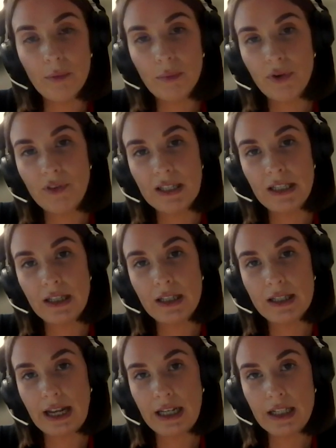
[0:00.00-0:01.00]
Professor
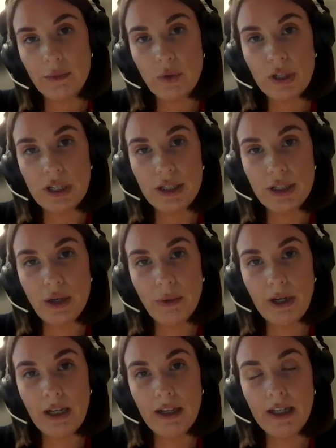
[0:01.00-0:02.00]
Sally Dunwoody is
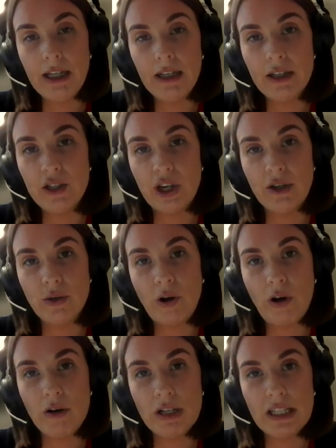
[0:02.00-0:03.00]
doing in congenital
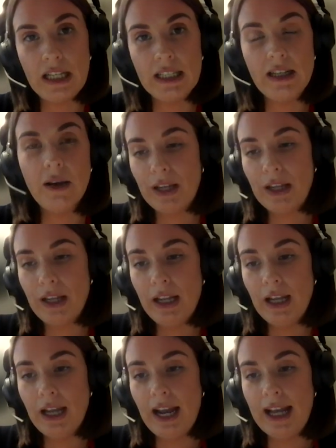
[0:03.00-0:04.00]
heart disease.
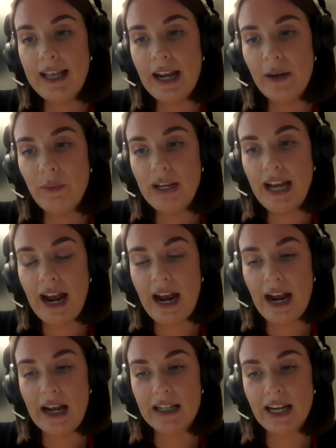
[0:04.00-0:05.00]
And then we
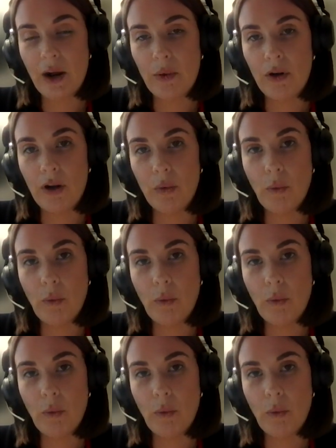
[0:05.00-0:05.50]
had our